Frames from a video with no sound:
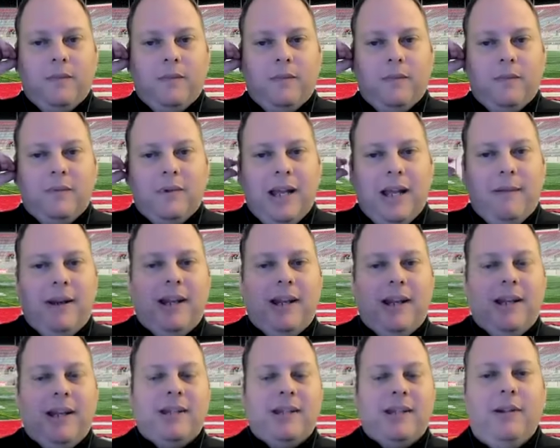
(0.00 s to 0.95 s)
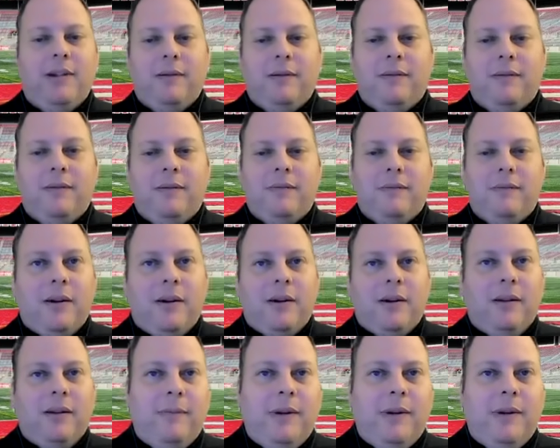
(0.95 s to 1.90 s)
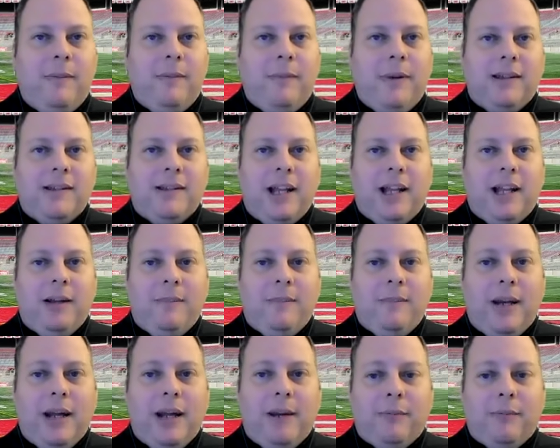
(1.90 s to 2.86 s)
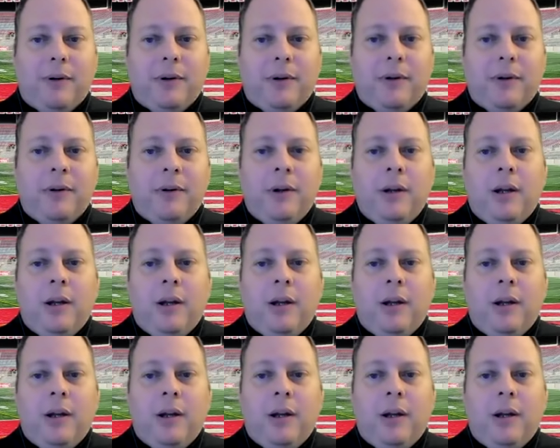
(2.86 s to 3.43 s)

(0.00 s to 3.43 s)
Tom, I guess we should talk a little bit about this Alabama murder.